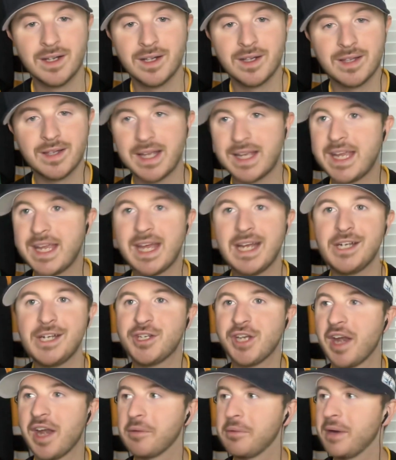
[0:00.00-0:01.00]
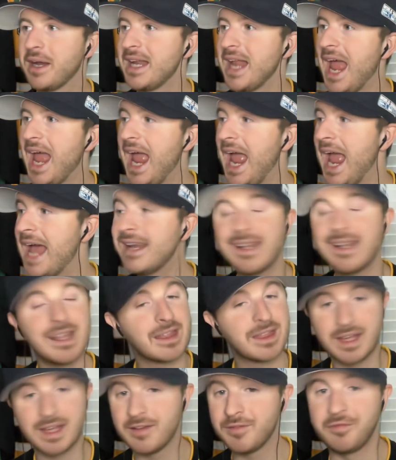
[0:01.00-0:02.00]
They can't generate
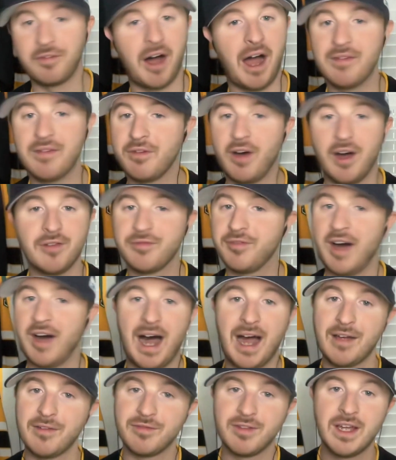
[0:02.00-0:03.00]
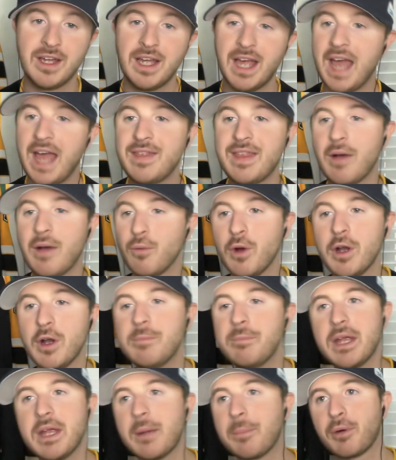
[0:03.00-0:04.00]
anything 5-on-5. And that wouldn't
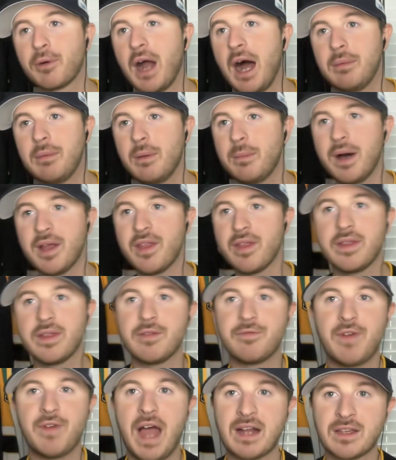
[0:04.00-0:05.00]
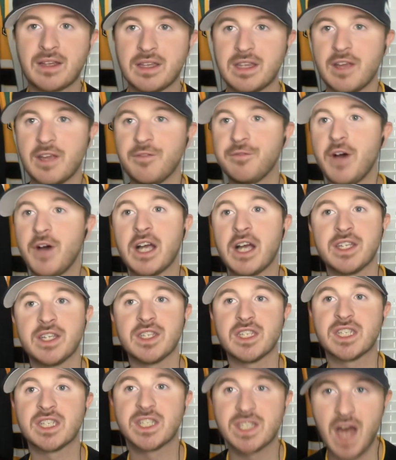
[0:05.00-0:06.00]
be a problem other than the fact that they fucking
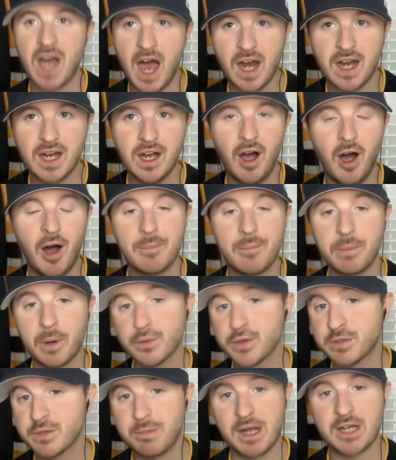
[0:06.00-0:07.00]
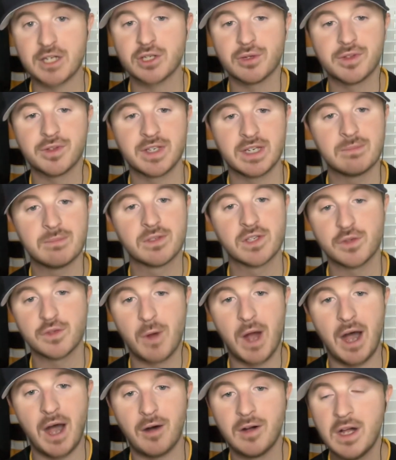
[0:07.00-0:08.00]
suck on both special teams as
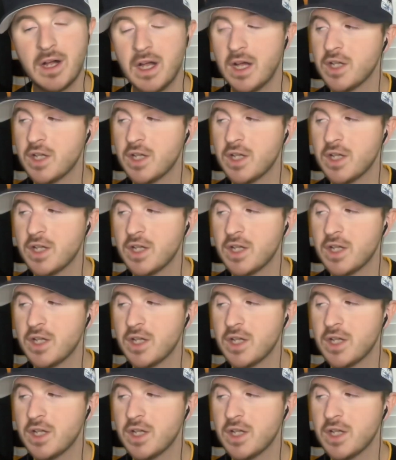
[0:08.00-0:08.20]
well.